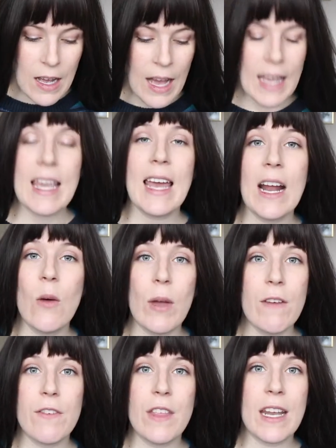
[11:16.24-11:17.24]
I cannot
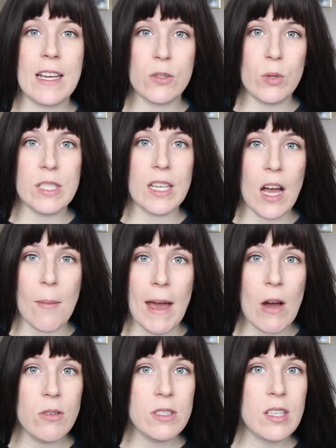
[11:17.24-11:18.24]
wait for the next one to come
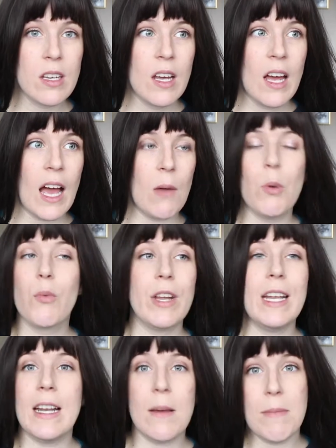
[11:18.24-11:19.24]
out. I will
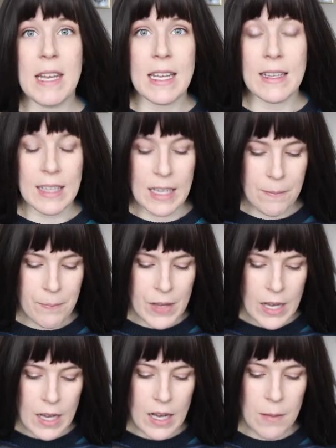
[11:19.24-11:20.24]
read it immediately.
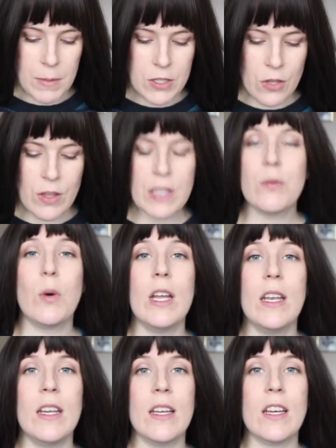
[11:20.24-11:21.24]
So this
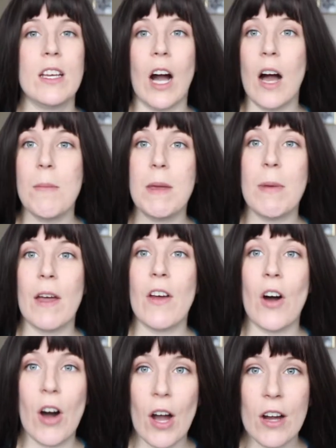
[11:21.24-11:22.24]
one got me by
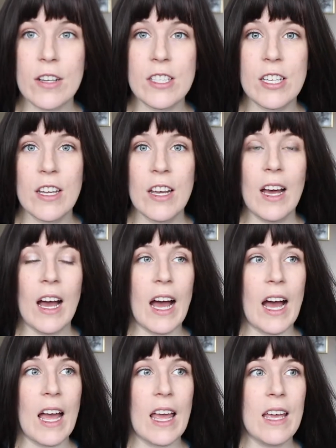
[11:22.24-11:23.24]
the heart.
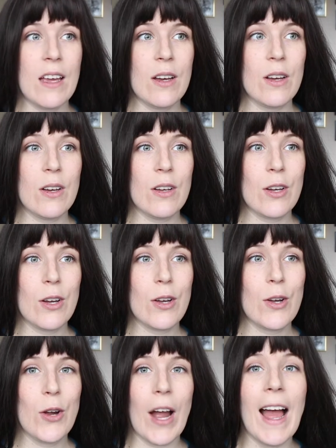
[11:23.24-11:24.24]
I
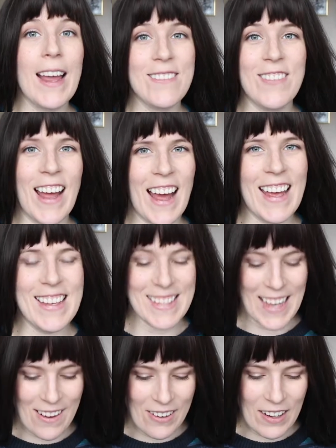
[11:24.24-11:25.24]
cried my eyes
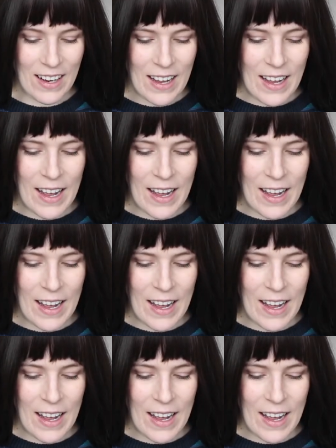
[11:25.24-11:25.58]
out.